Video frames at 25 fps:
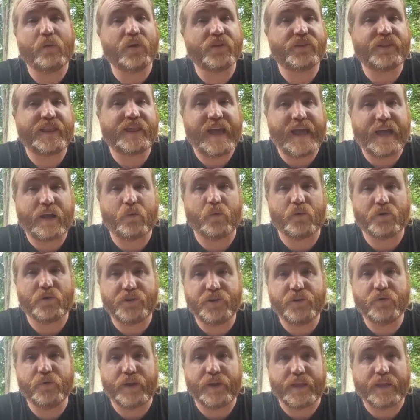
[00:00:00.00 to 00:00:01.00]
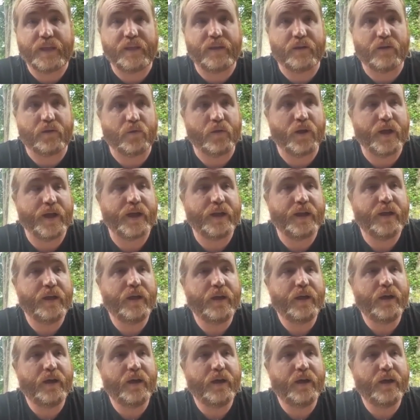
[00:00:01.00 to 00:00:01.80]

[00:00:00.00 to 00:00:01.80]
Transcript: what the heck we're doing here, right?